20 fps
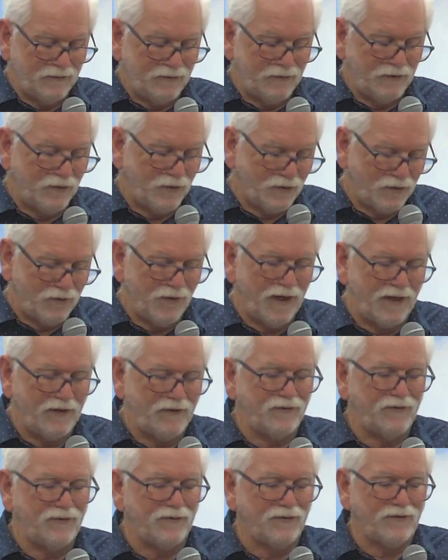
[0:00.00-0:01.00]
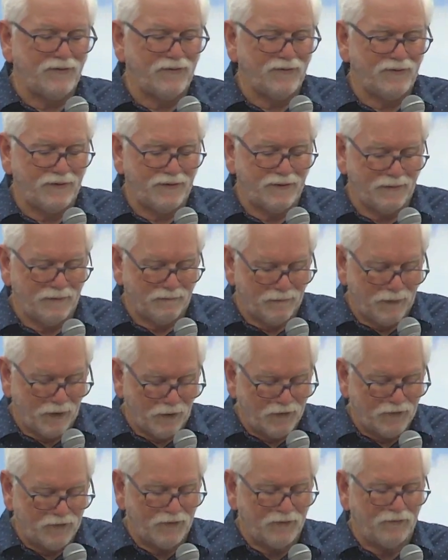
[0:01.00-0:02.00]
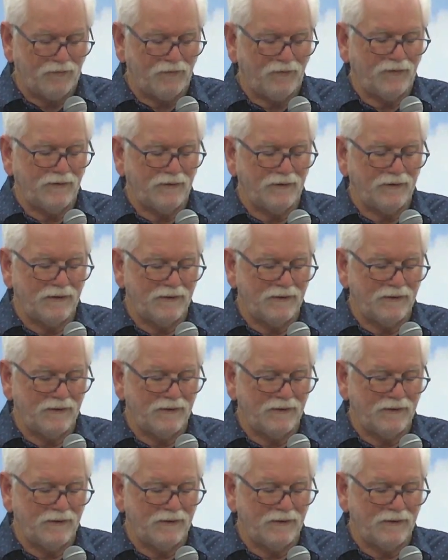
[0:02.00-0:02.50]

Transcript: for you're gracious, merciful,